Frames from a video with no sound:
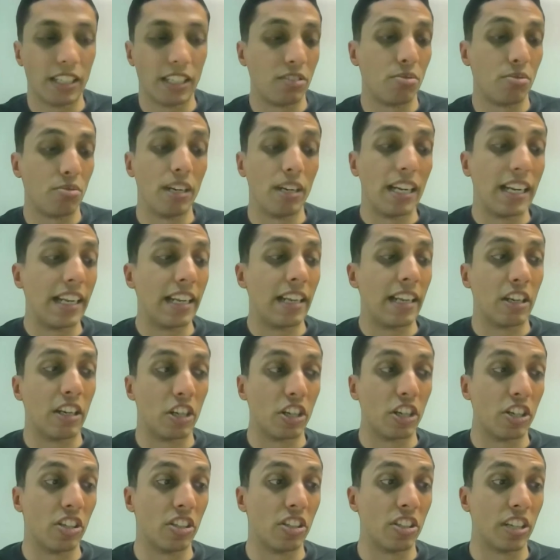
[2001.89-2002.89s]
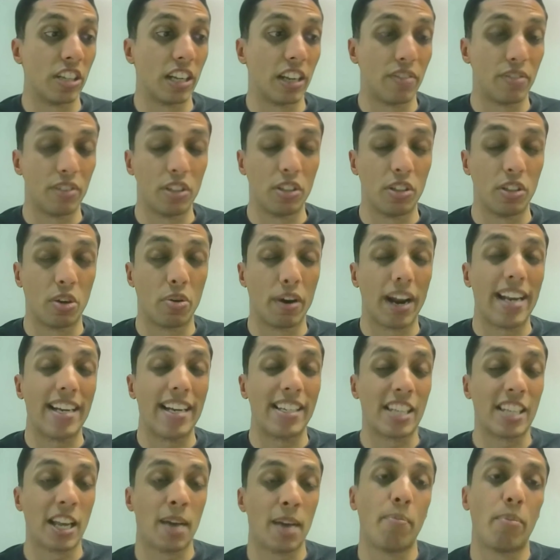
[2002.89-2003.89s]
it's really good if you
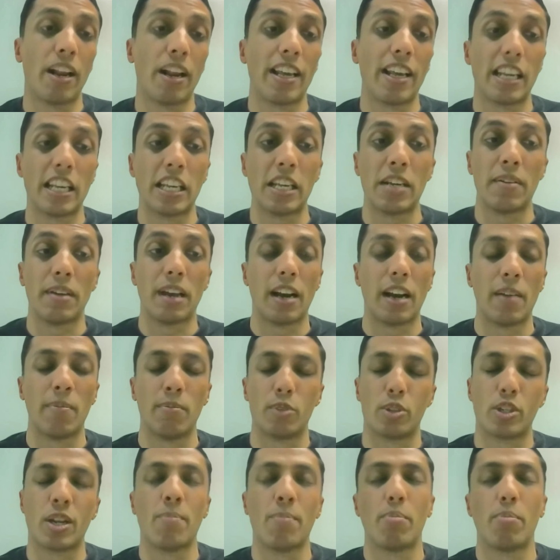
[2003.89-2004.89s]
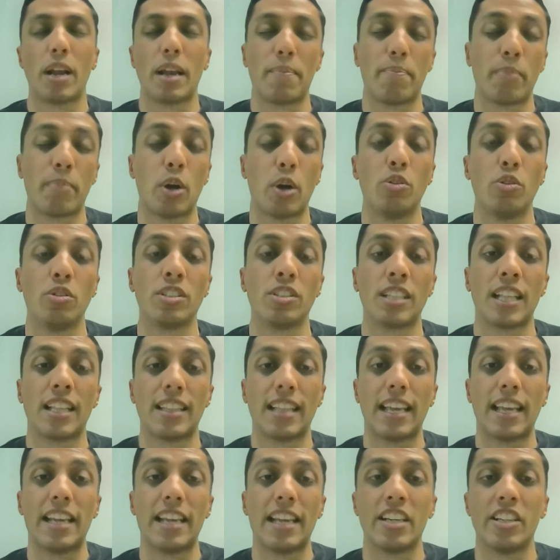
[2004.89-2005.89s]
create template posts
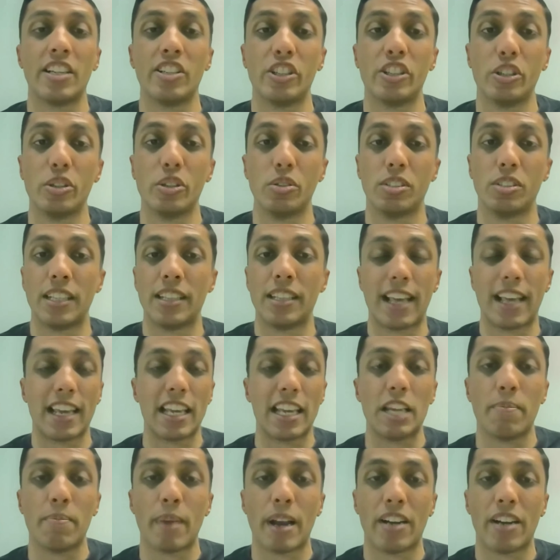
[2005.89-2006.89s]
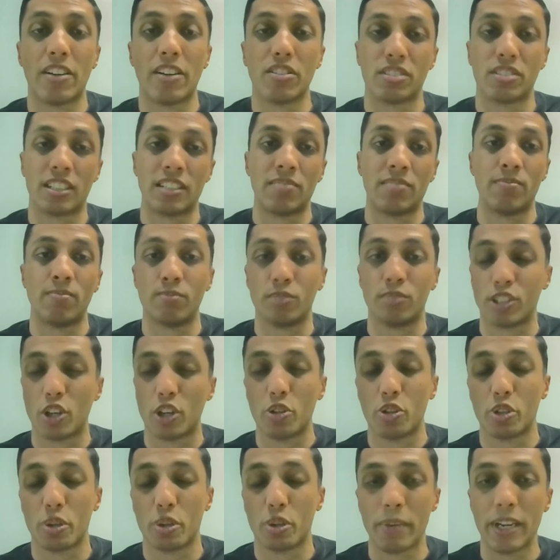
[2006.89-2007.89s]
that they can use in their emails and
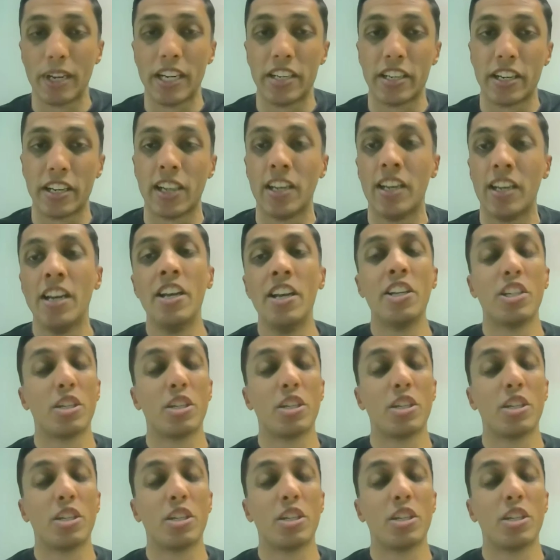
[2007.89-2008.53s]
social media